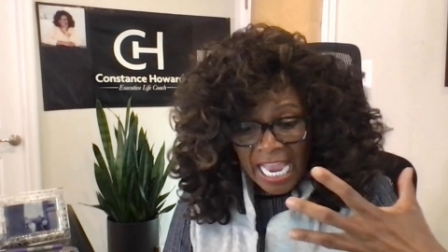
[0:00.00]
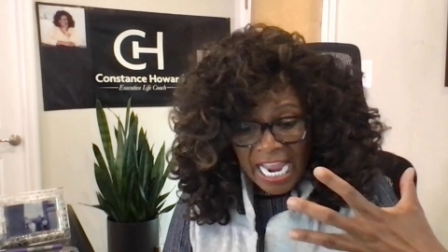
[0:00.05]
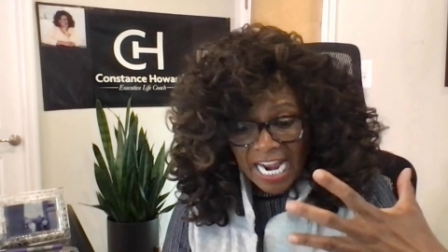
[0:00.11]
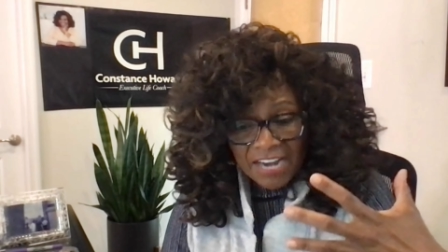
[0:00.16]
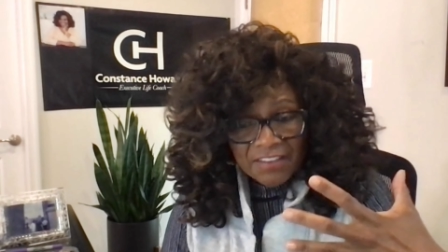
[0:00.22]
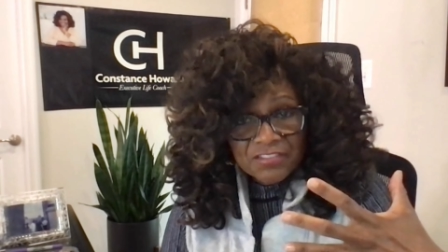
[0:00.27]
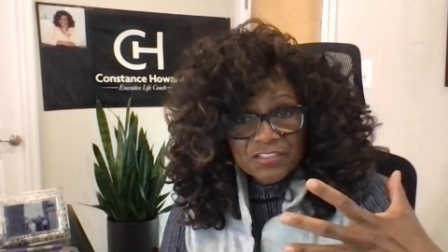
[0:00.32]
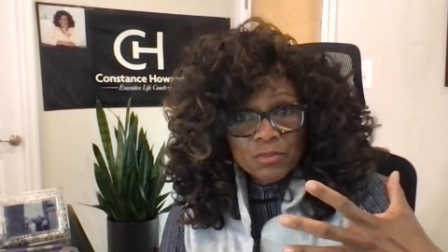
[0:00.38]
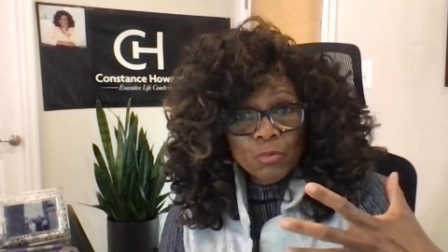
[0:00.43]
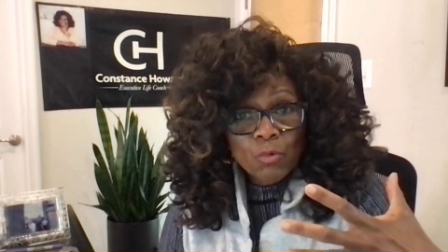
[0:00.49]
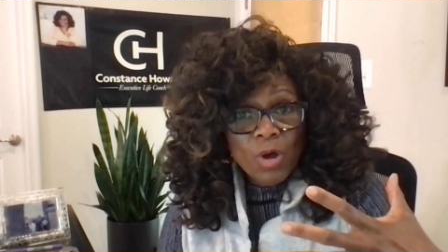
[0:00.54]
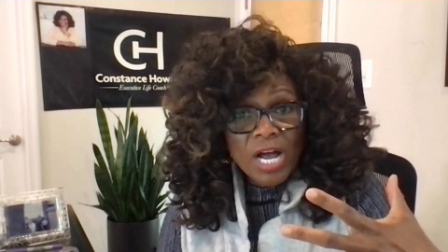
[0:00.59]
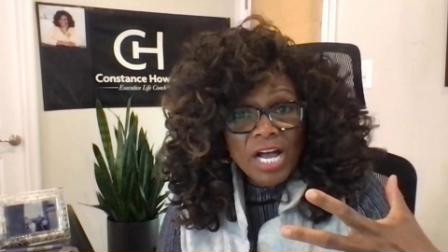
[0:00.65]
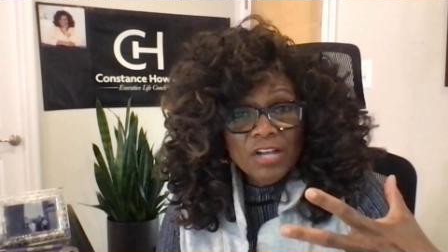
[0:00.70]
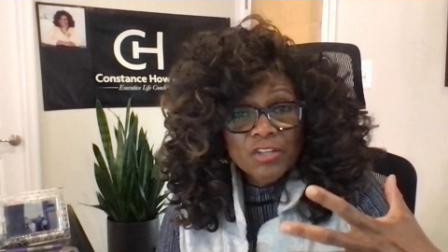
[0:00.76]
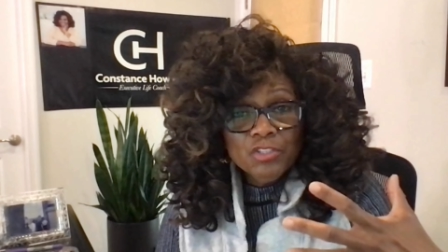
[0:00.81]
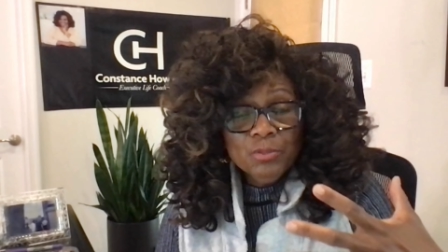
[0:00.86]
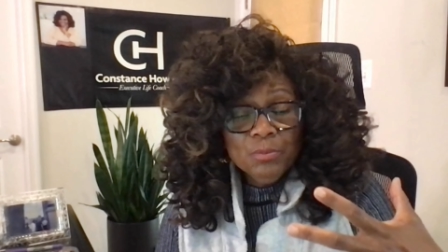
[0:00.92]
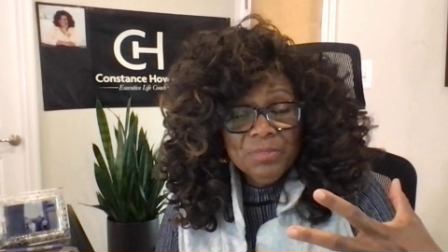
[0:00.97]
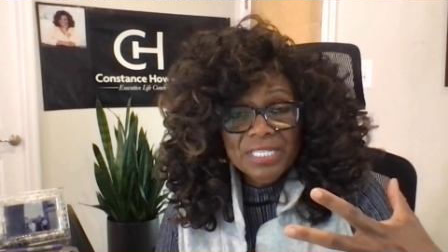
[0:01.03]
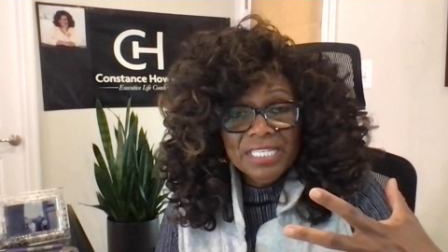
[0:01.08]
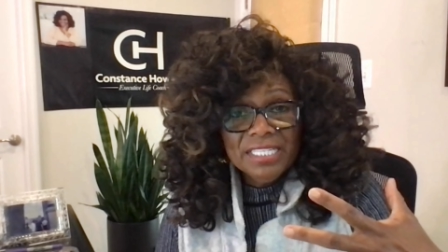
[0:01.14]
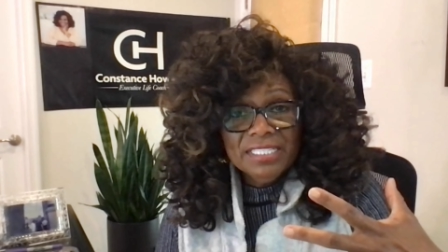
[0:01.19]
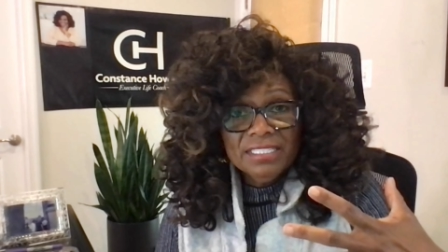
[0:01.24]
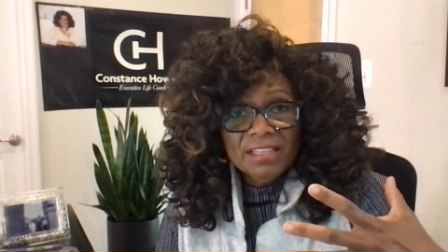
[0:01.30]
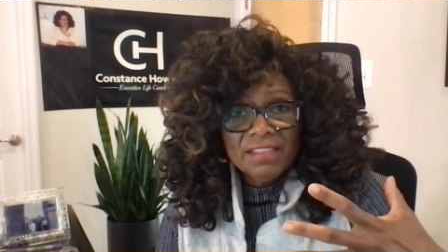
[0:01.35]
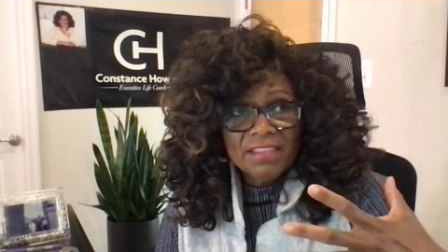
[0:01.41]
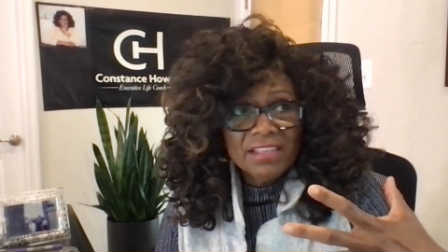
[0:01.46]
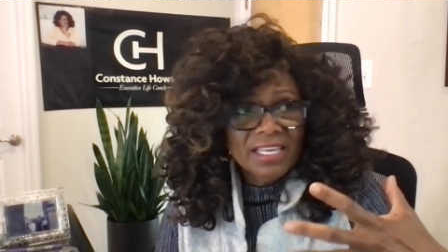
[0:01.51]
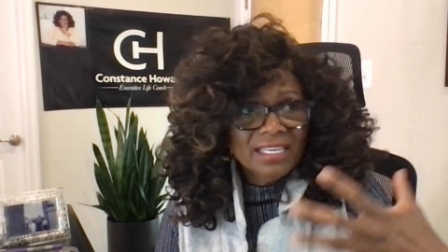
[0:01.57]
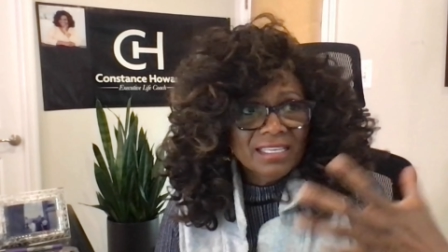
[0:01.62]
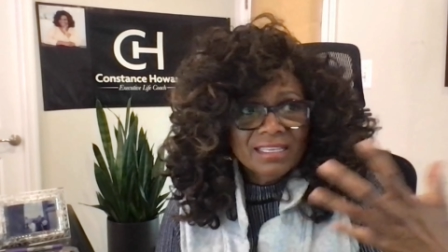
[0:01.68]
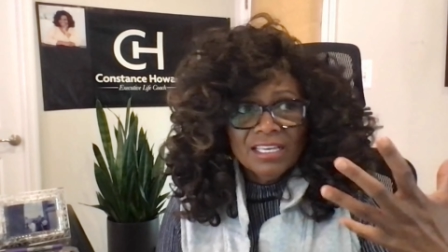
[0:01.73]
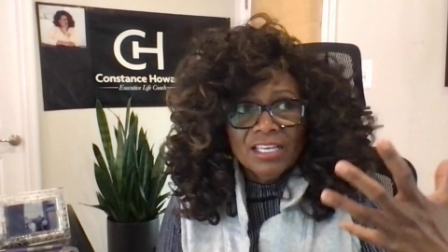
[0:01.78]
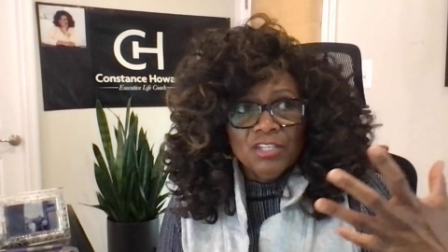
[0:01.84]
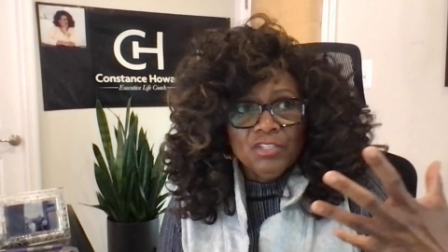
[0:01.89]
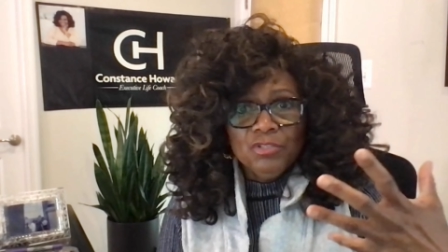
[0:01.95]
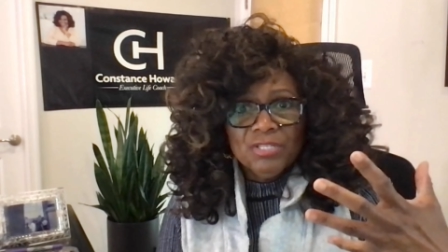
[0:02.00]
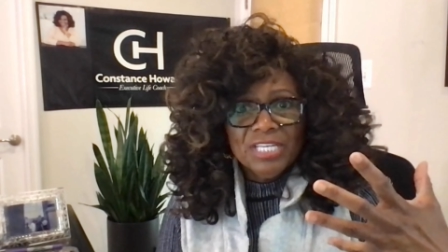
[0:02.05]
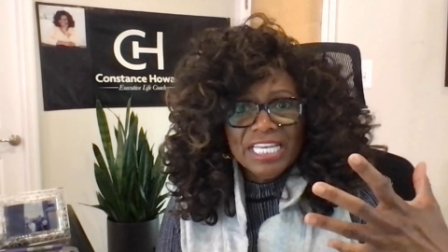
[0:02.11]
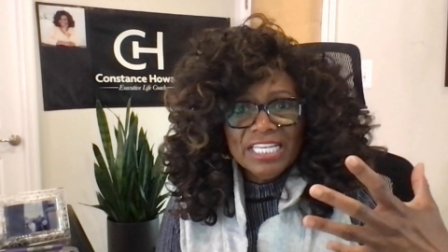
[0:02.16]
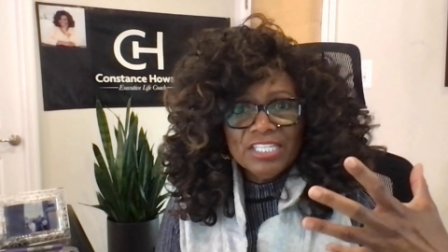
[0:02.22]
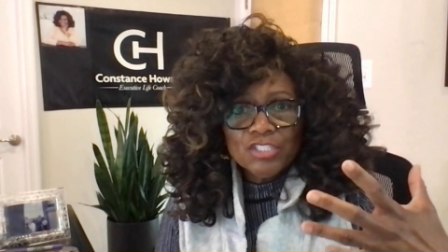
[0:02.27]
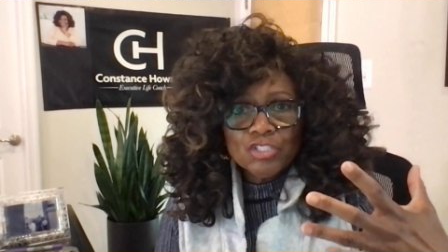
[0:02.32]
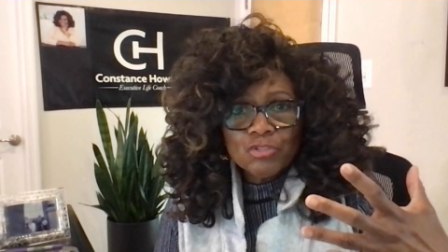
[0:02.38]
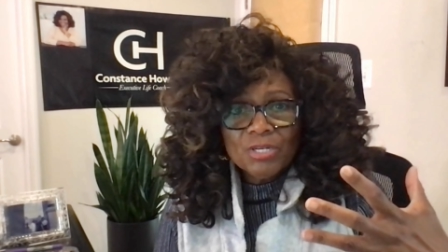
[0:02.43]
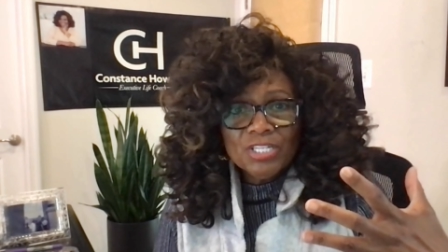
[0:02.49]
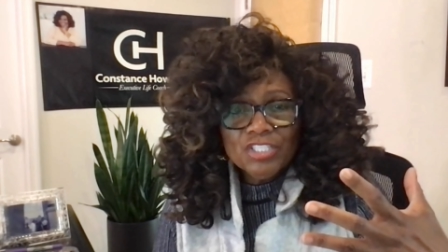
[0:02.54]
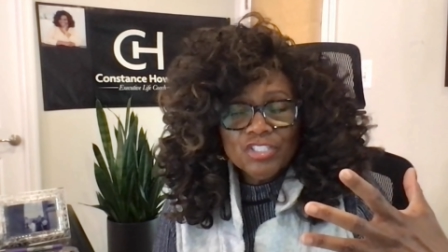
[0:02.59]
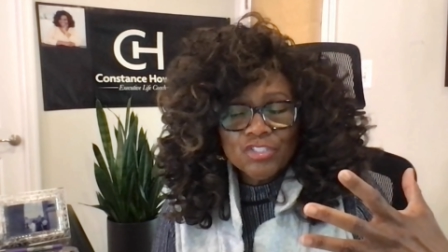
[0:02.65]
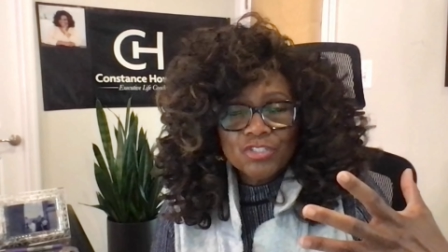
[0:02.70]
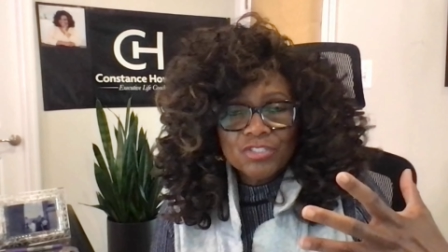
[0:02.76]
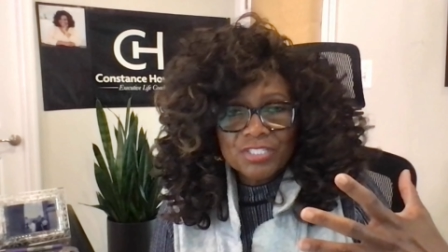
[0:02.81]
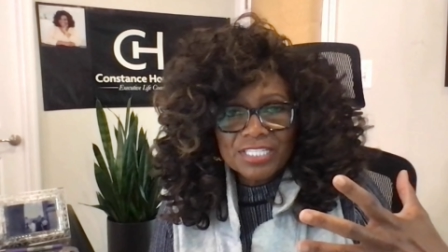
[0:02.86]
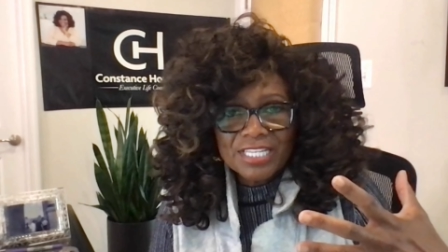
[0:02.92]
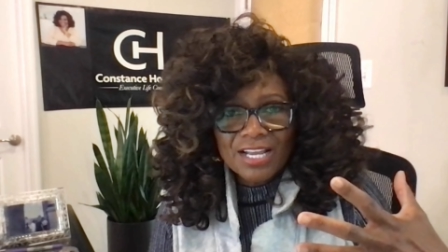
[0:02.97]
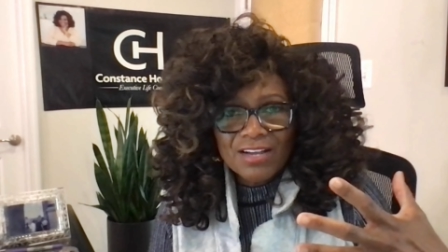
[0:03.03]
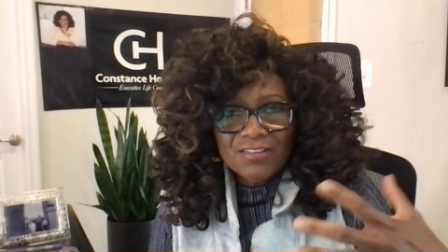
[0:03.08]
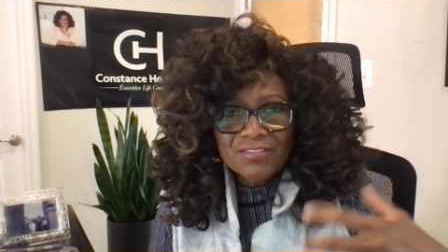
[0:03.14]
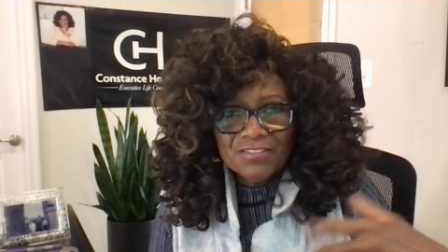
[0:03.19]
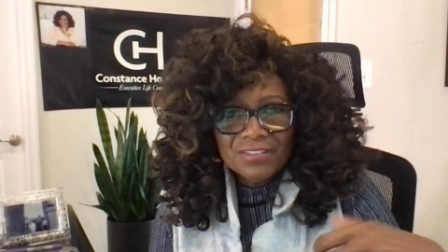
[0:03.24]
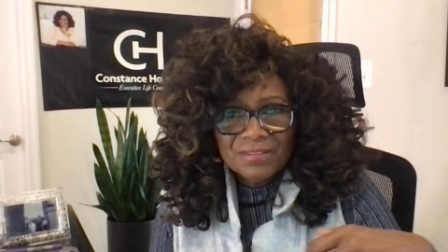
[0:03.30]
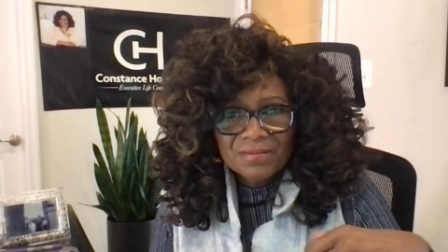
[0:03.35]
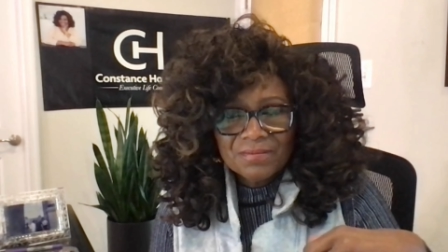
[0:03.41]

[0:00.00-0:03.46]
After a while, you begin to think you can't trust yourself.